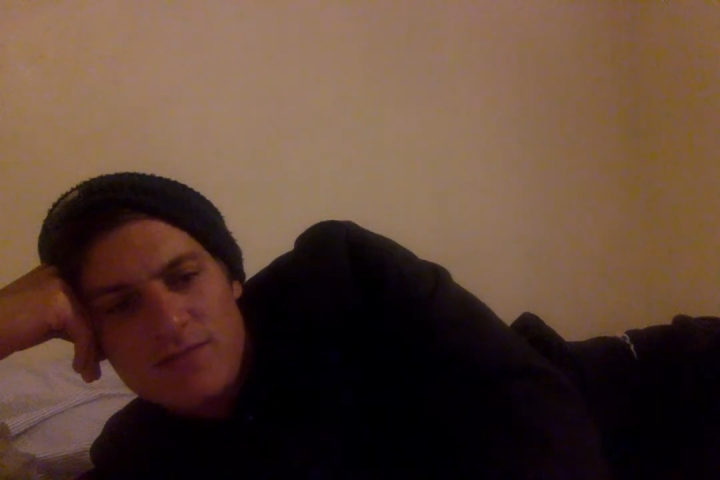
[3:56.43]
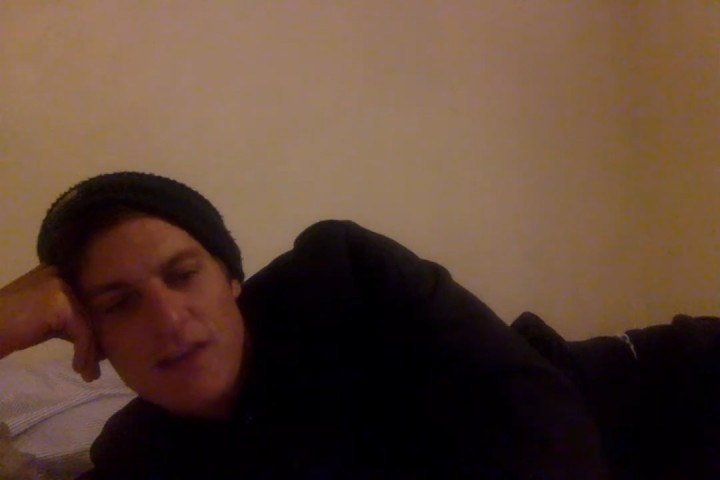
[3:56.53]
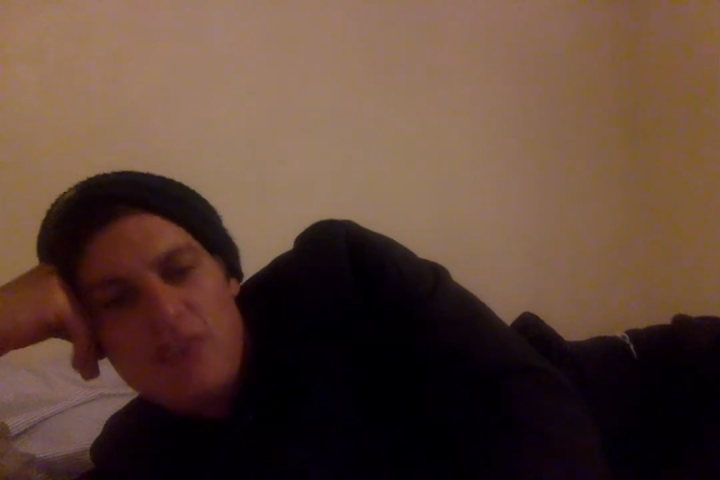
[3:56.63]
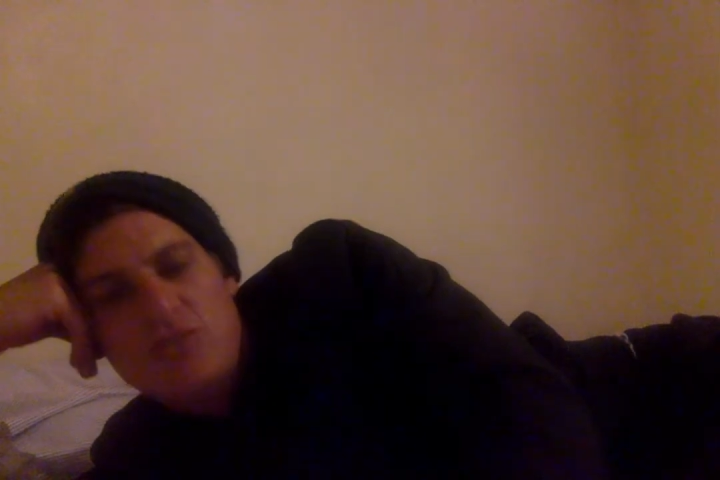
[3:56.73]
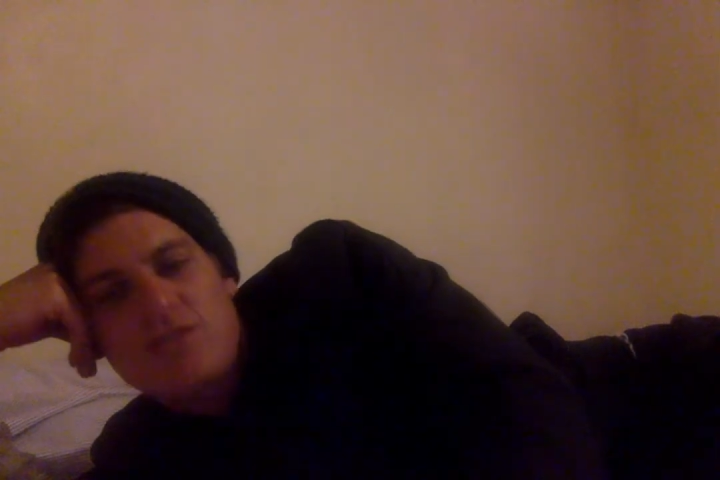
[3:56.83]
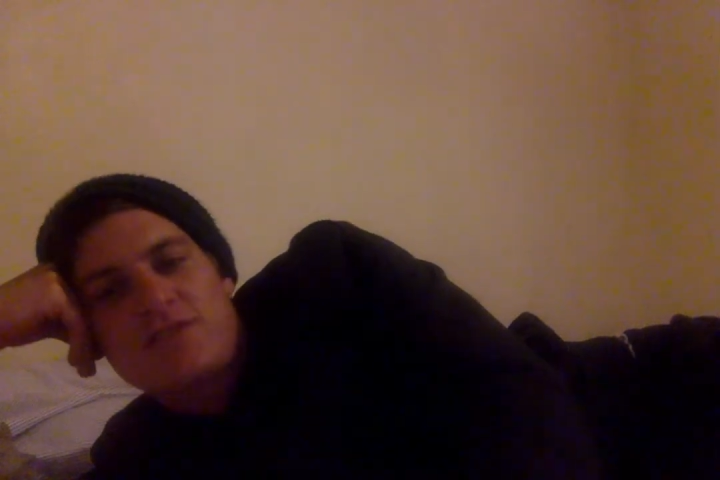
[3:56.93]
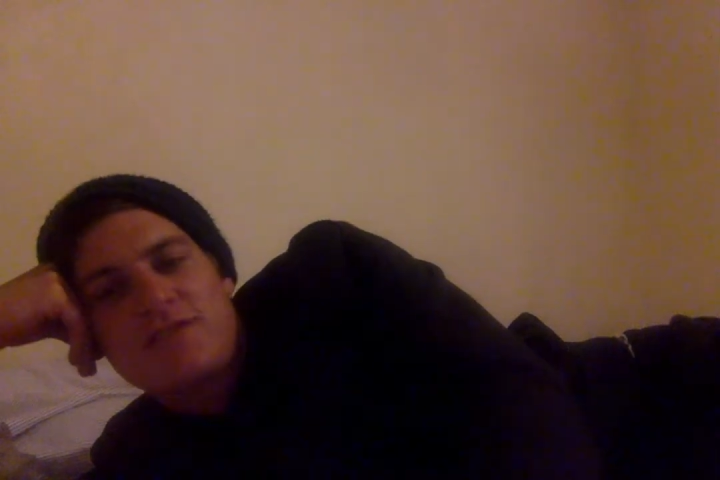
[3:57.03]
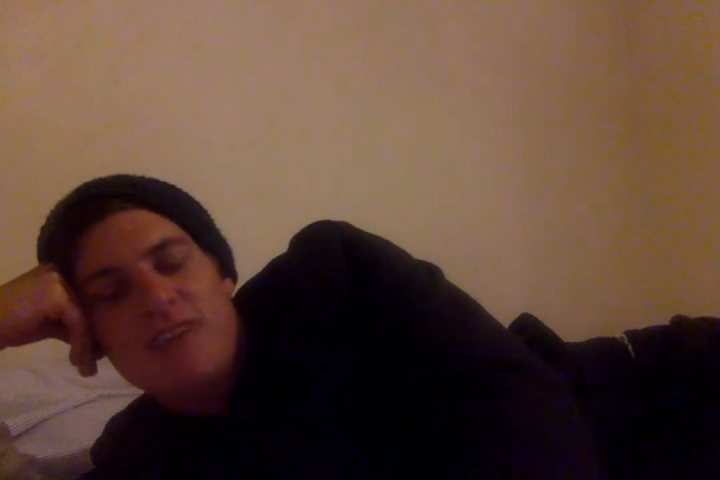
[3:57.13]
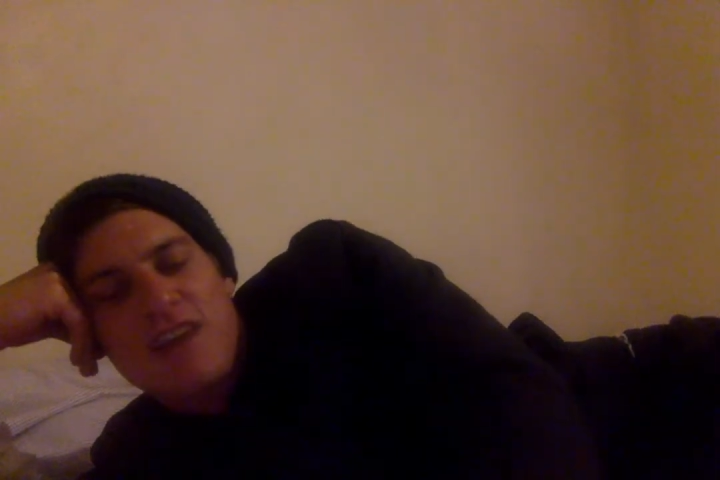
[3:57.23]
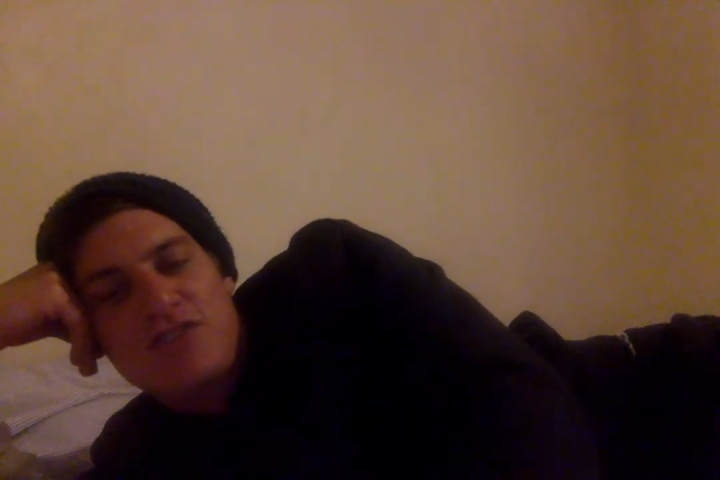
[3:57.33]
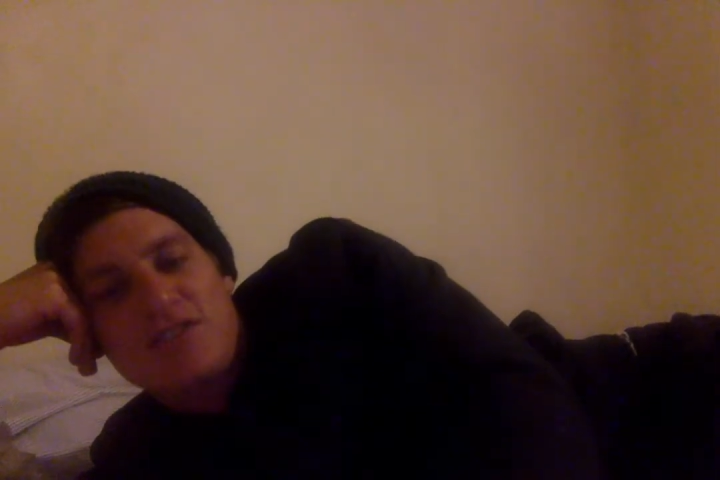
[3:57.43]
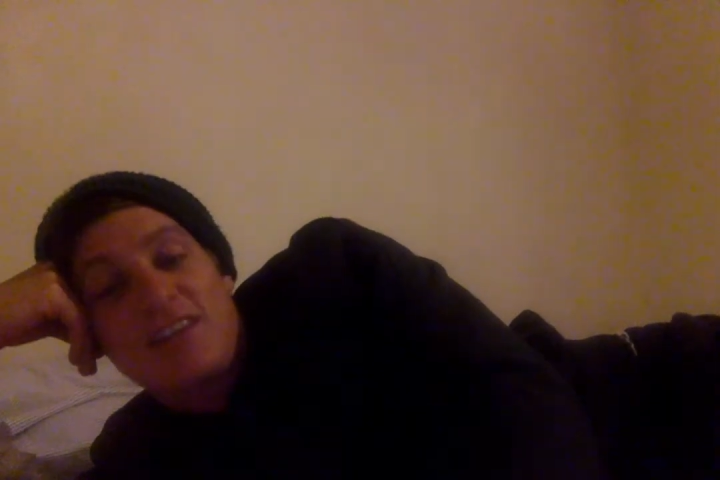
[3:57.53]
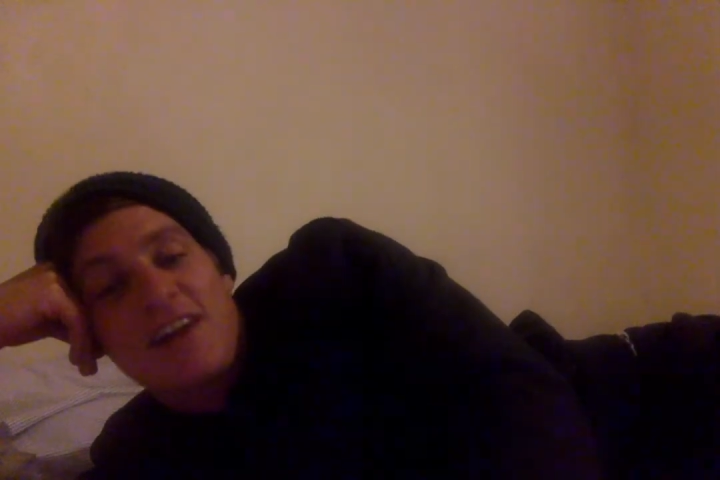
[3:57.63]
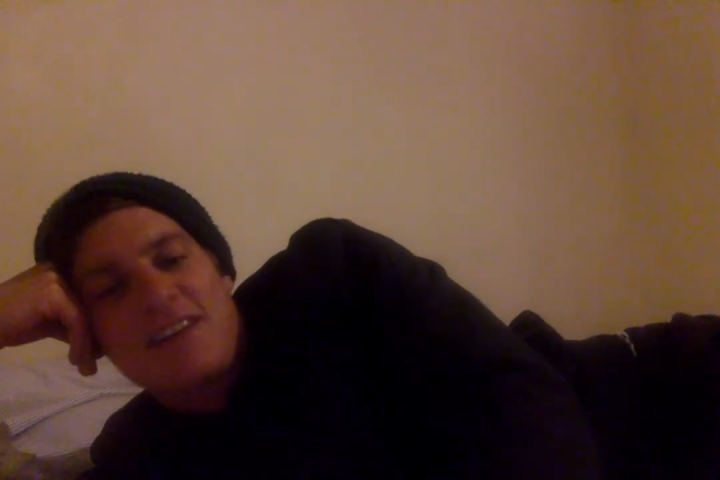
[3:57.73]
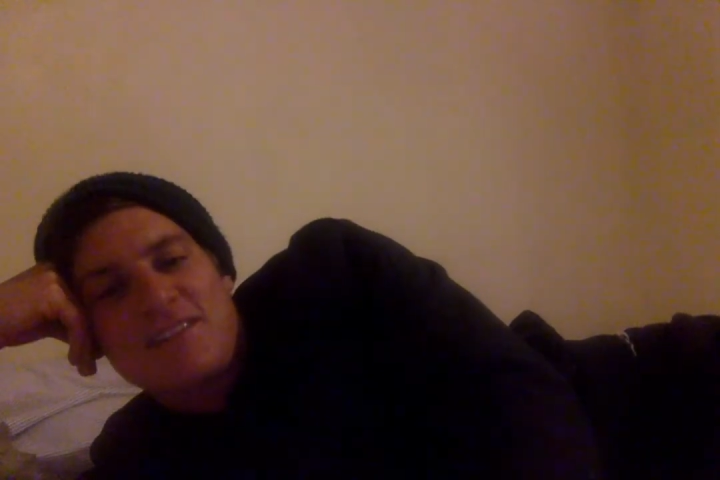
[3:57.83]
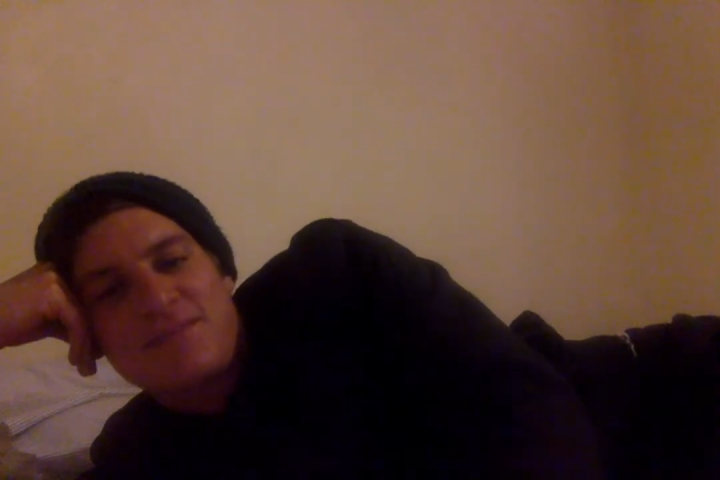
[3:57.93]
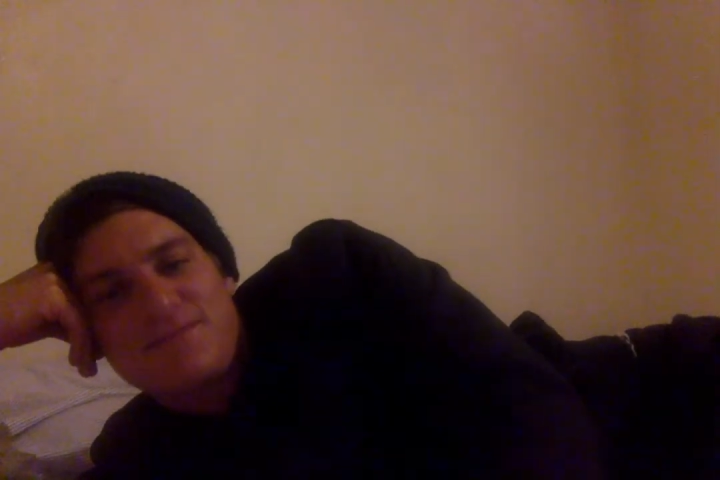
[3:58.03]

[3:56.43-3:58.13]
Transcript: Angel delight.